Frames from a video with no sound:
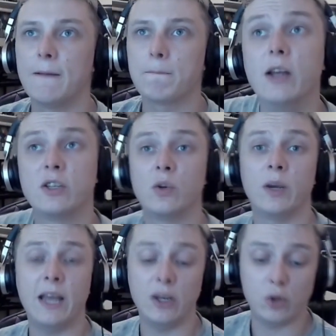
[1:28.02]
So
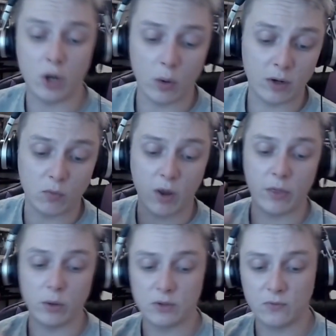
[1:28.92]
again, you should only run
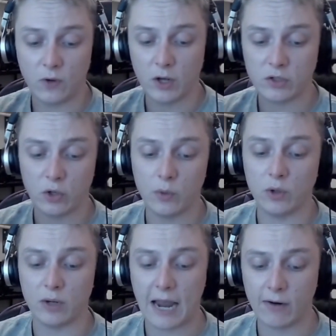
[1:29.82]
those first two in
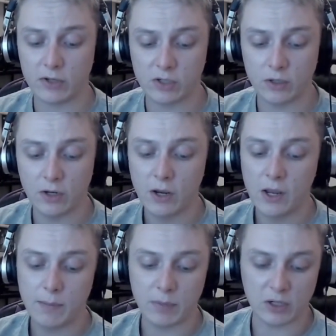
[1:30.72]
your garrison,
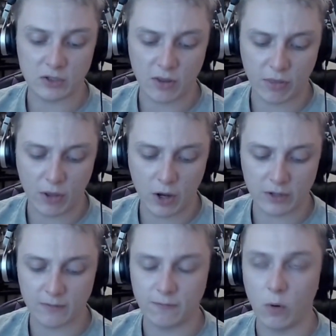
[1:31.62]
because the
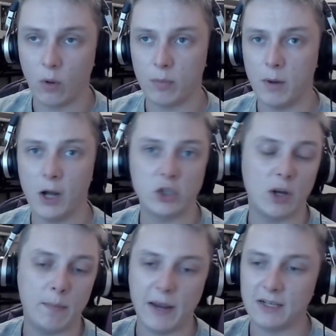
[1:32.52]
third and fourth march
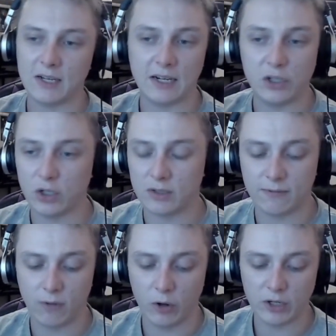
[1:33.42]
are basically just
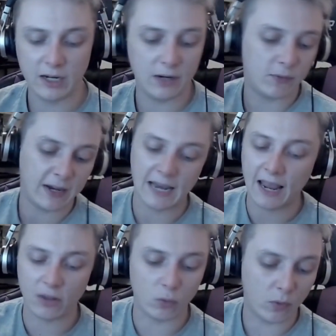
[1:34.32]
fodder. If they're
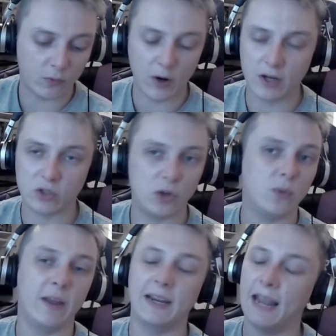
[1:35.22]
getting through the first two,
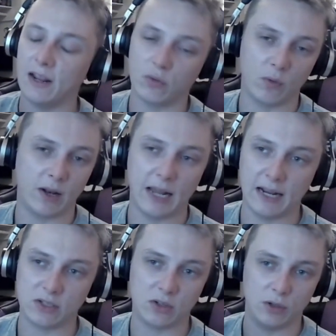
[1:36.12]
they're getting through the
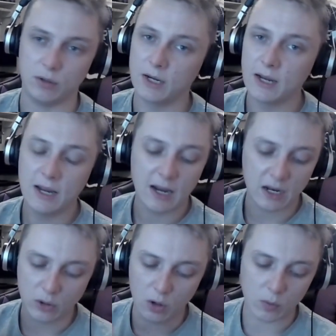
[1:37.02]
last two,
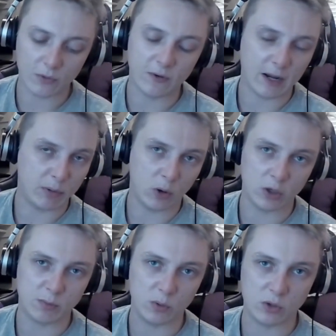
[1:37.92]
and you don't want to fill up your
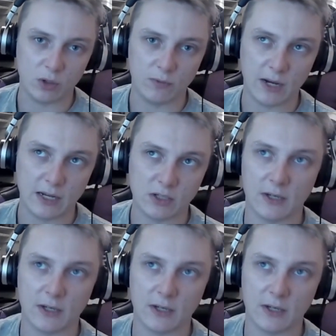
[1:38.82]
hospitals too fast.